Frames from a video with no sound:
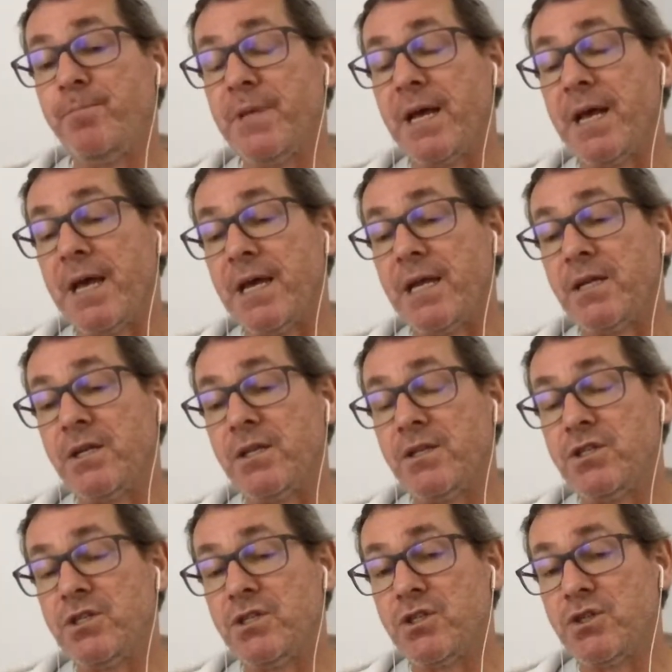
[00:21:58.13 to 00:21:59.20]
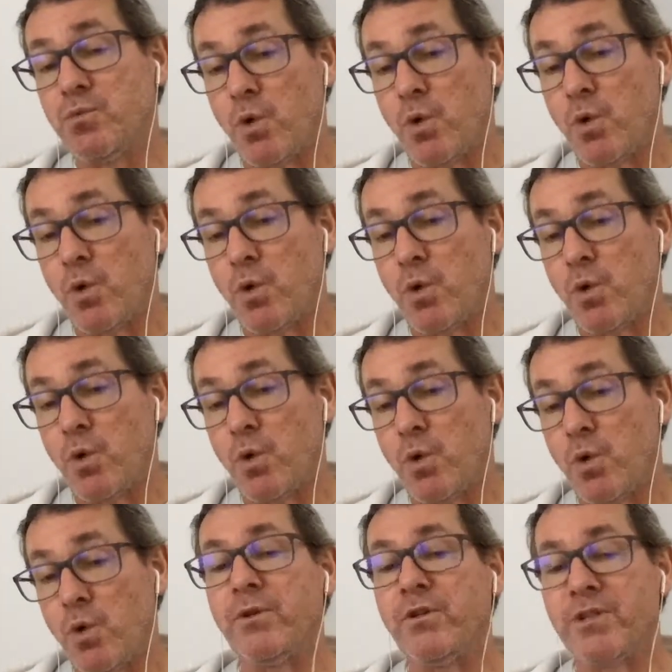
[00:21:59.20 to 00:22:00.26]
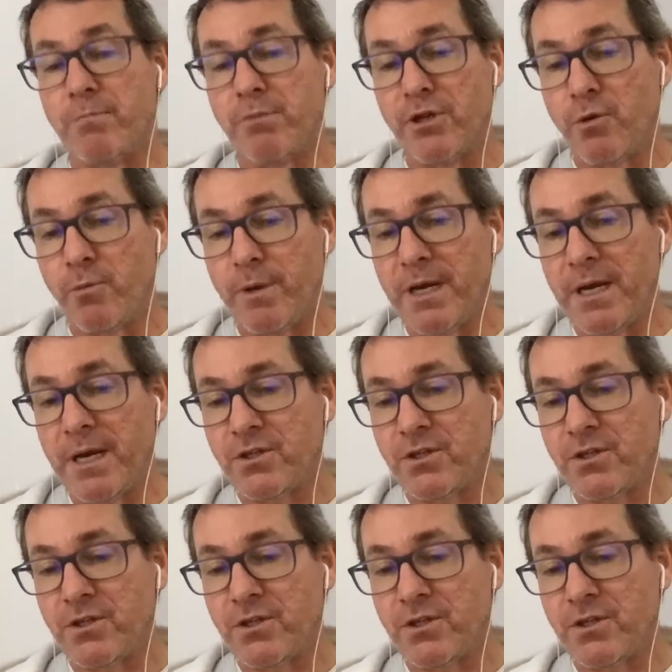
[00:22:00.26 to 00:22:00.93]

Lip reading: And this is what should be happening with WPS.